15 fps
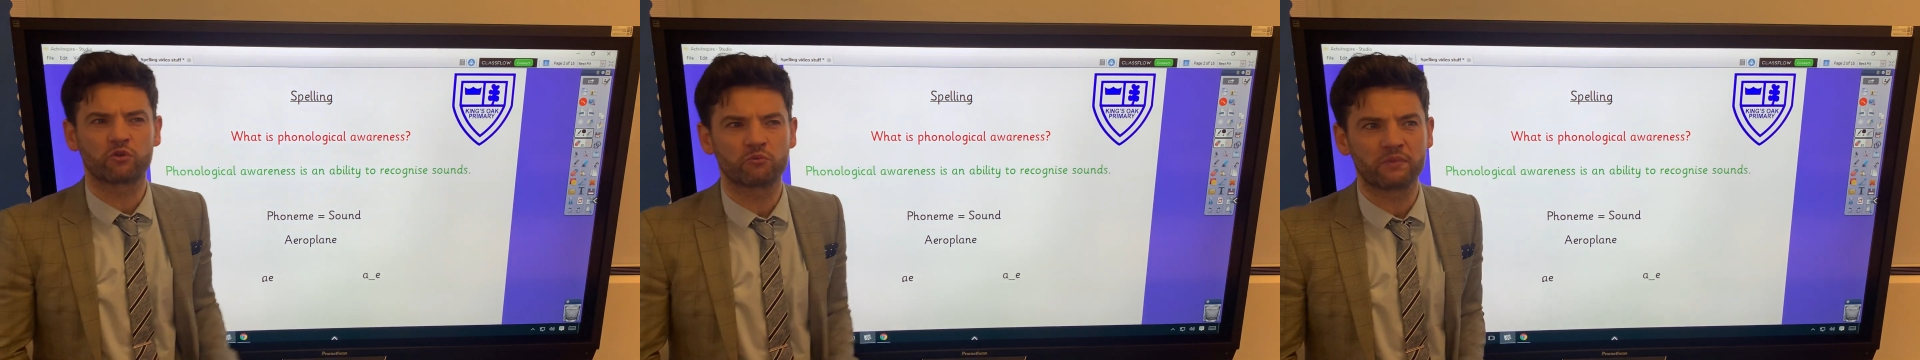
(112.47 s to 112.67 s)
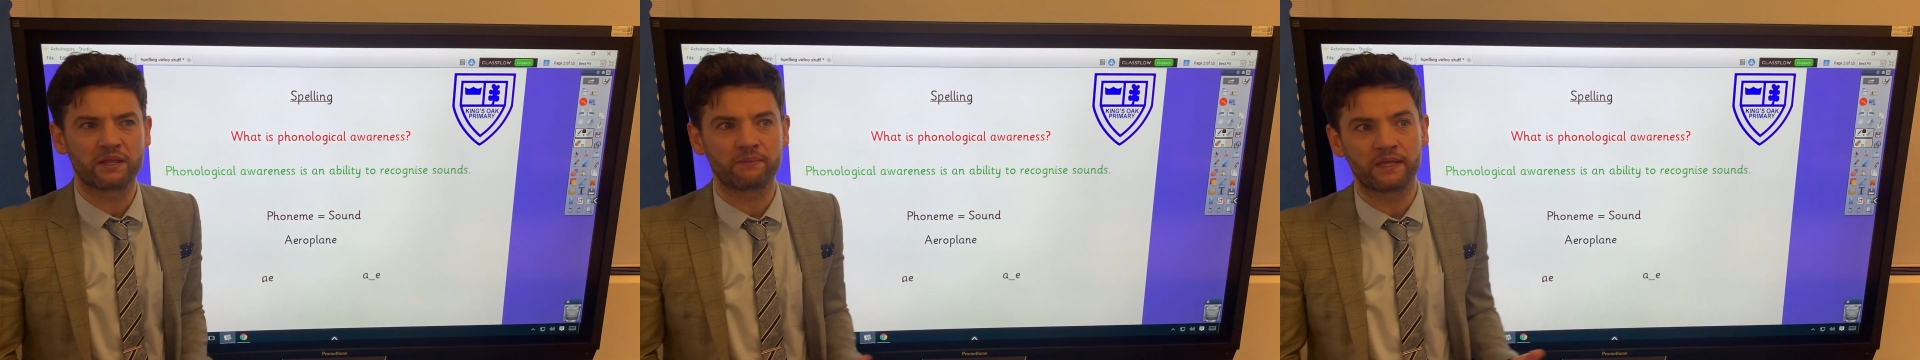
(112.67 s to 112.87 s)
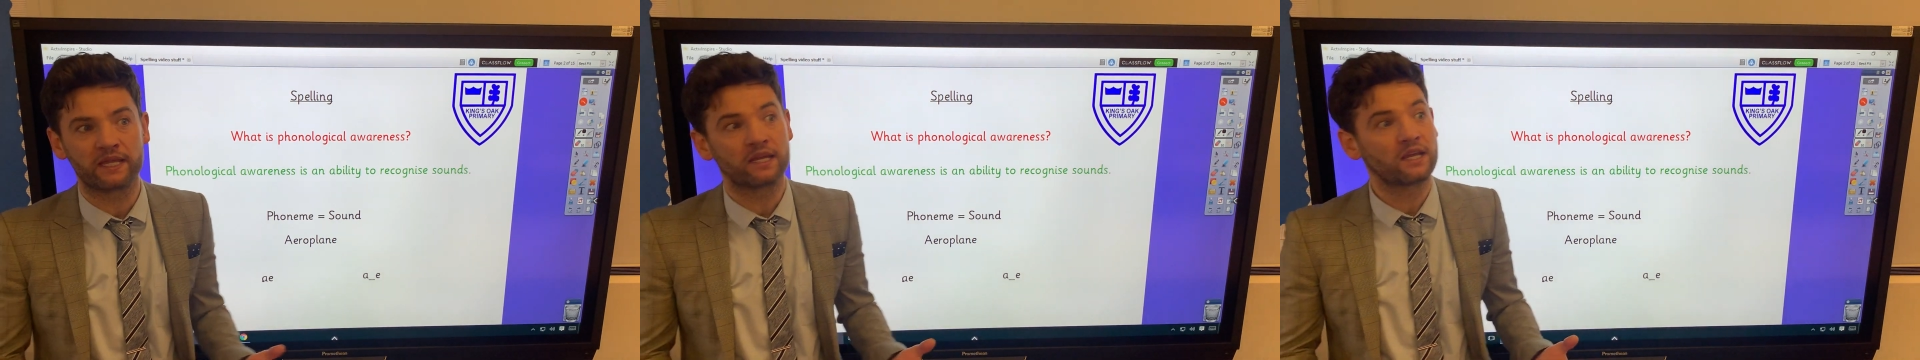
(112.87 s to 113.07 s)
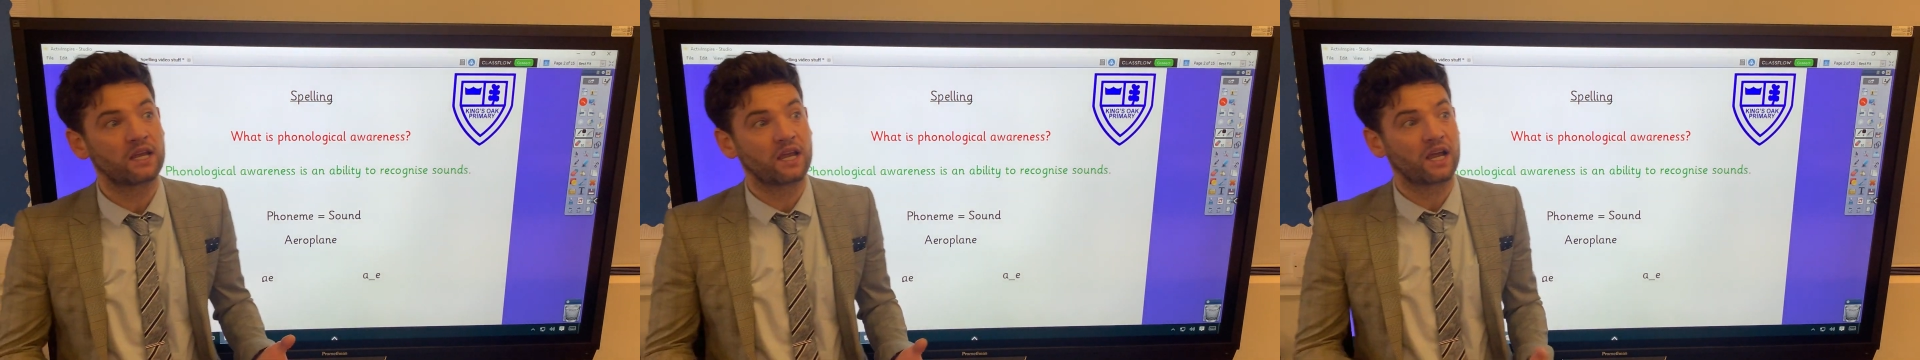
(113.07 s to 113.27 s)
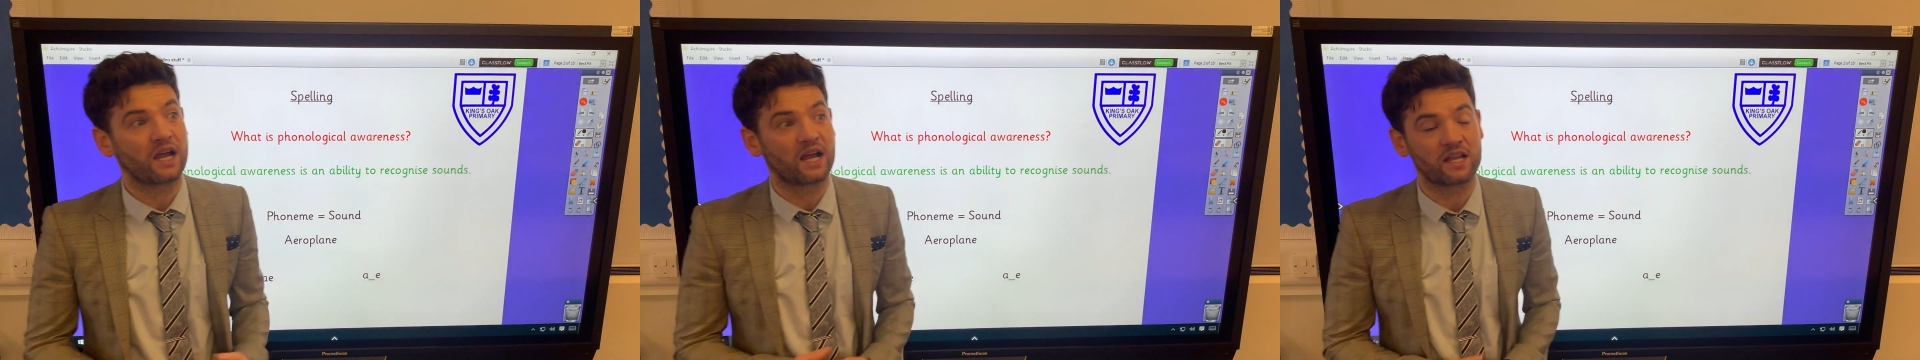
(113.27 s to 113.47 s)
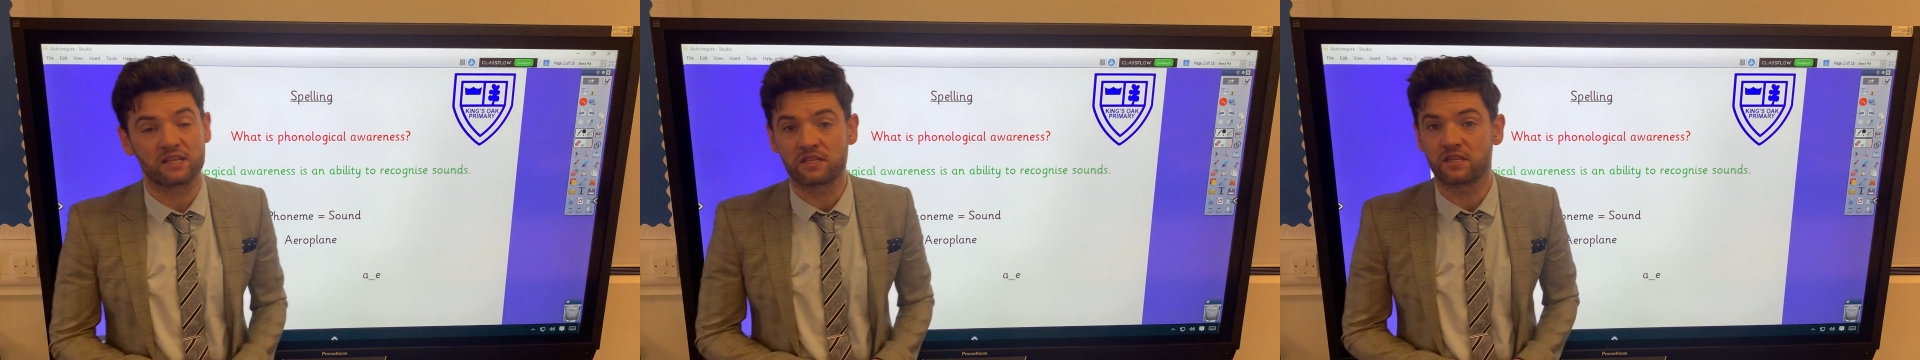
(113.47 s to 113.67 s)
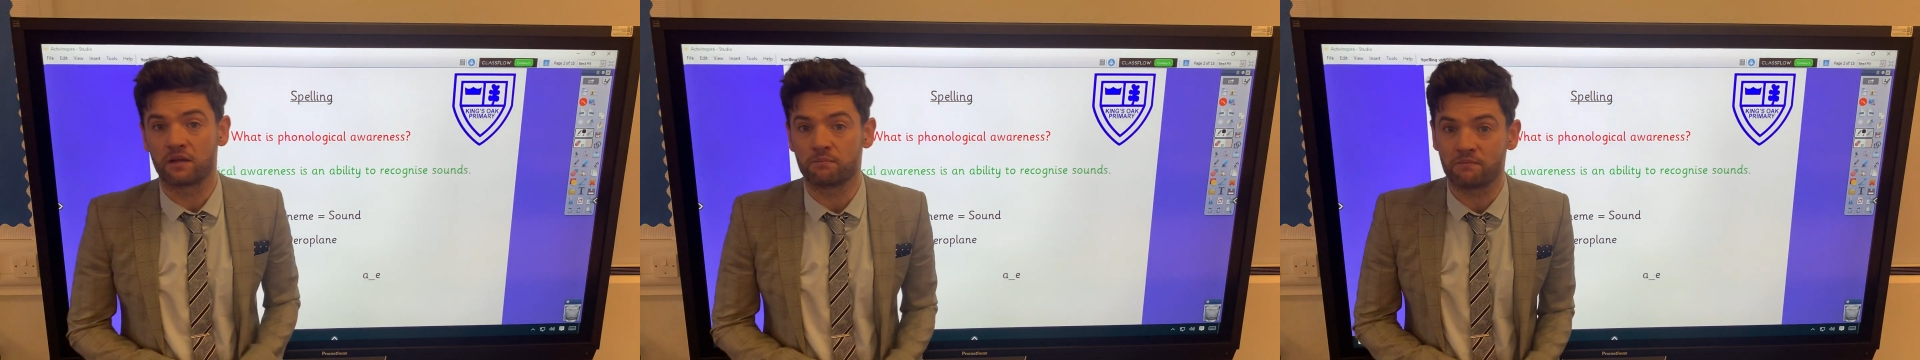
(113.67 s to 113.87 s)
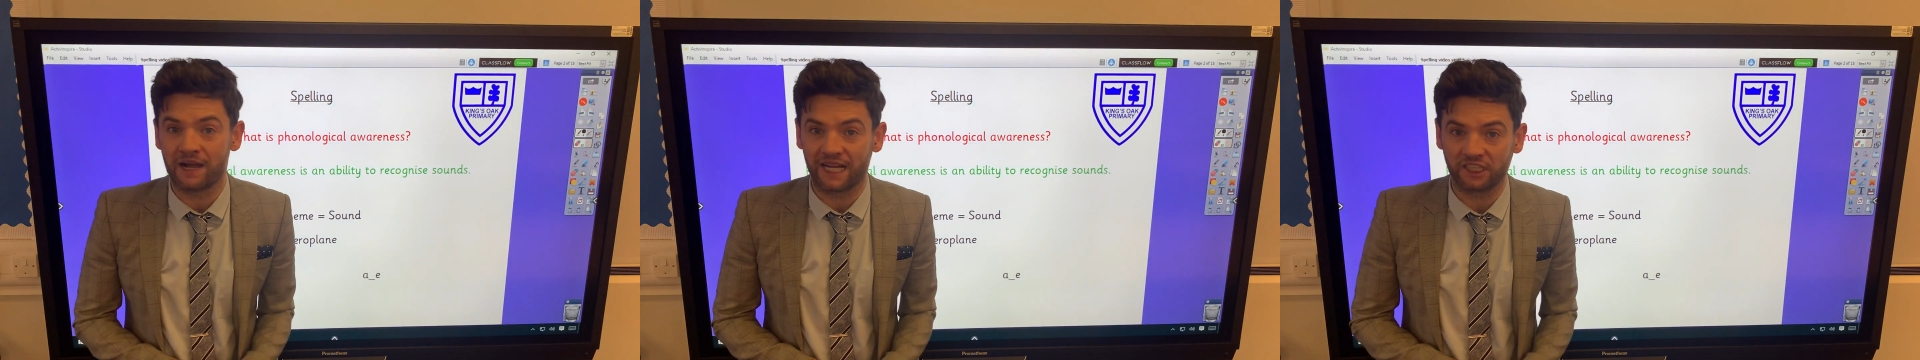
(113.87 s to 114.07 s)
maybe as a
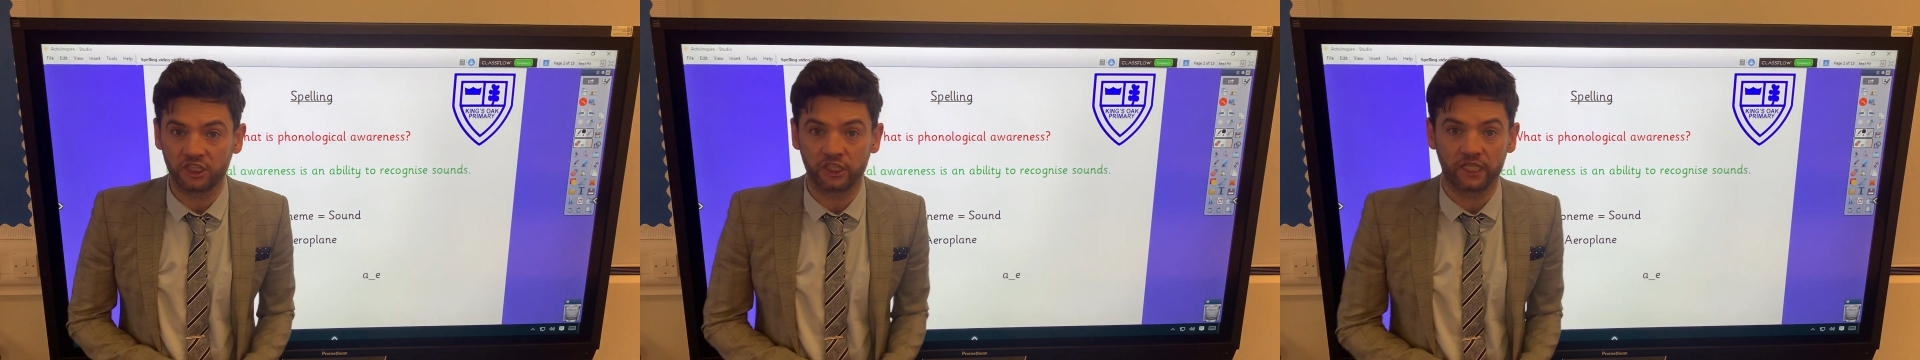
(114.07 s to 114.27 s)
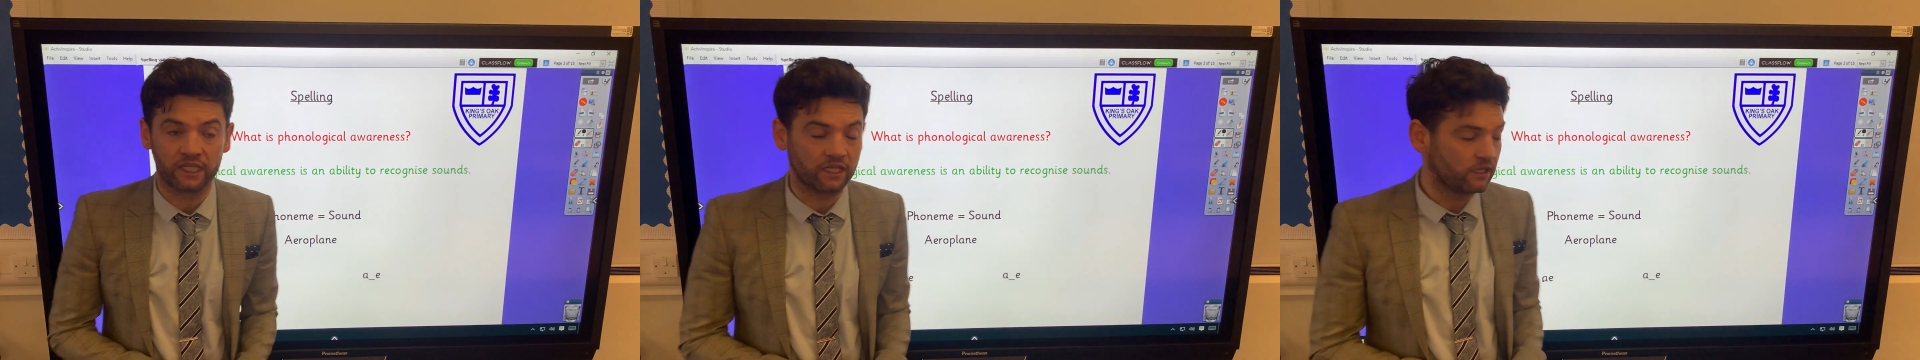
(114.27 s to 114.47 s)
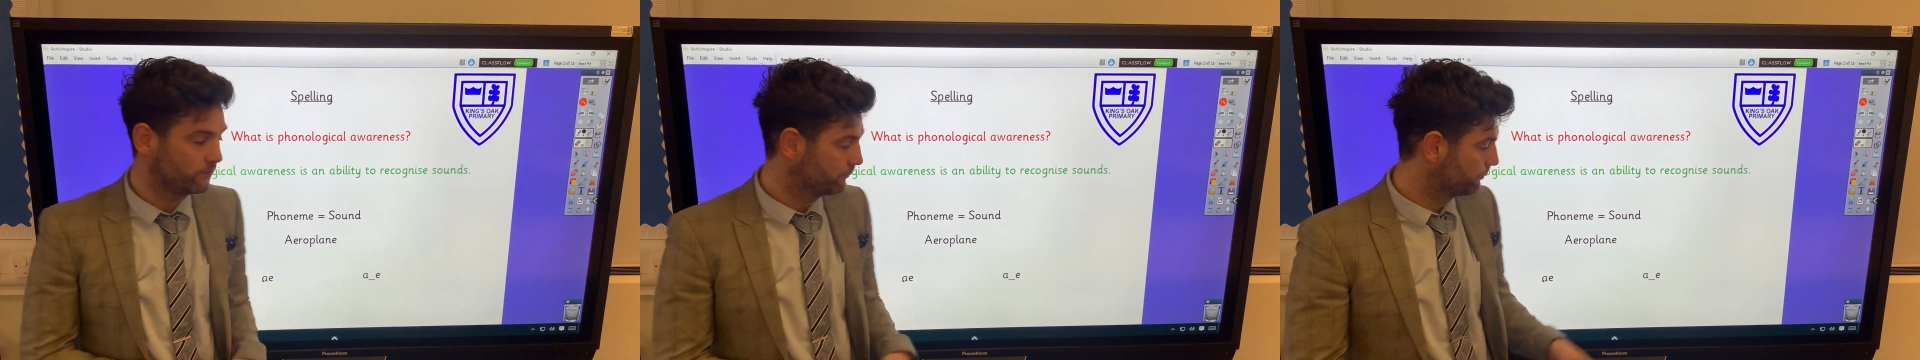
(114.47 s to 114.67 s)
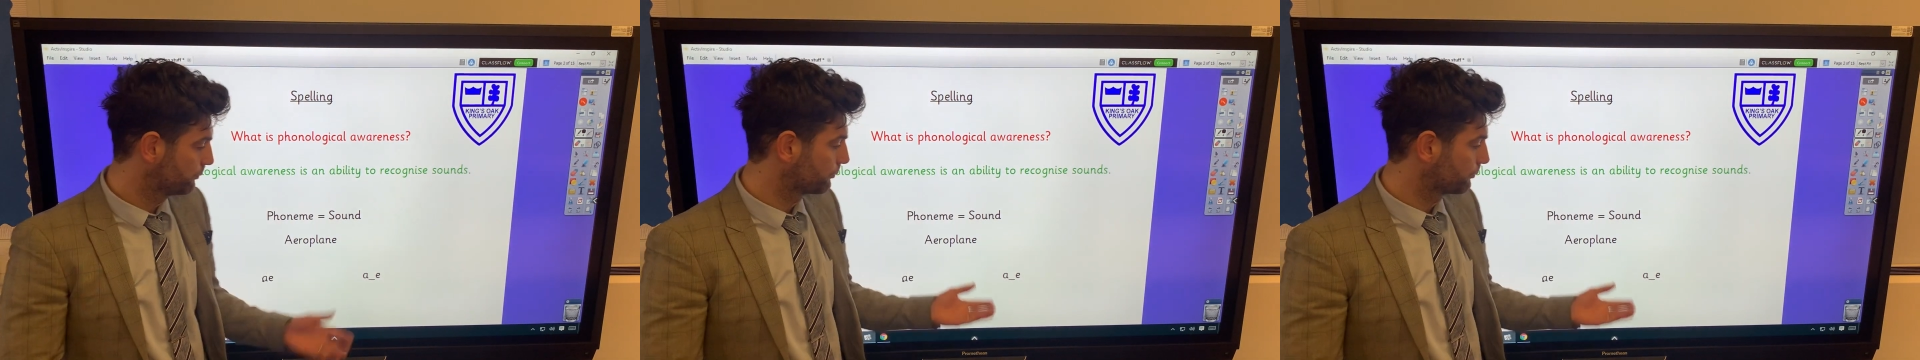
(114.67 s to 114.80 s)
magic E.